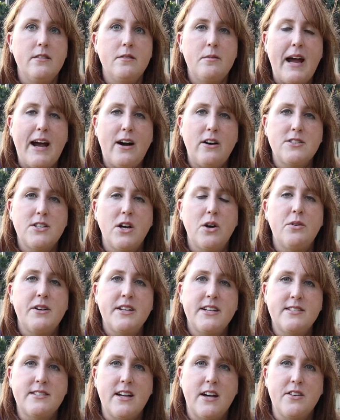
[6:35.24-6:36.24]
Aldo
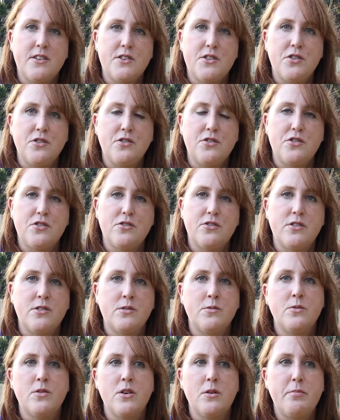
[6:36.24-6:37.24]
and his other two
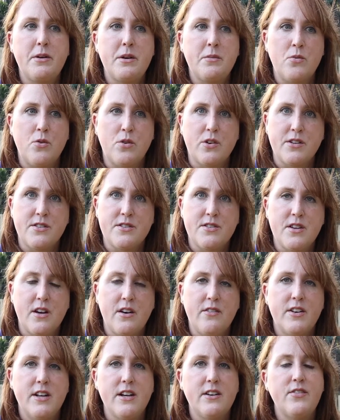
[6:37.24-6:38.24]
children were a bit more
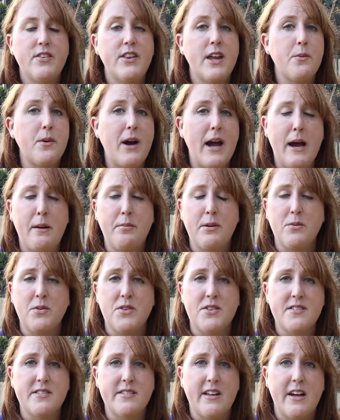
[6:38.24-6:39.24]
conservative and they were happy with
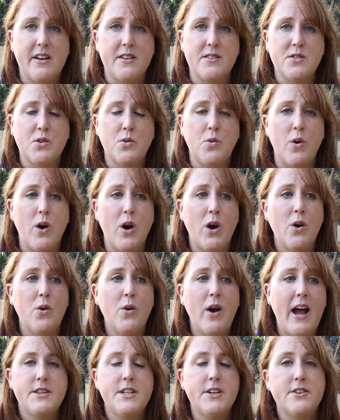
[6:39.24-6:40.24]
the status
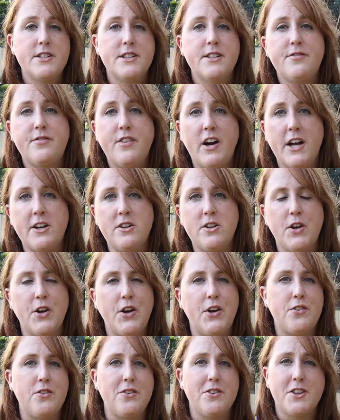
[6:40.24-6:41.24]
quo. They're at the final
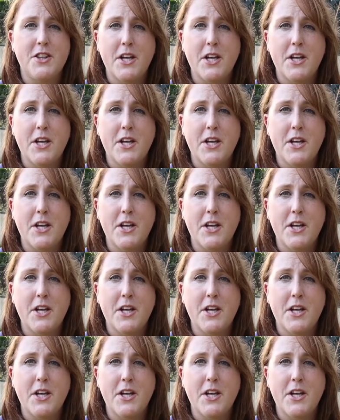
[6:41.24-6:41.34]
hurdle.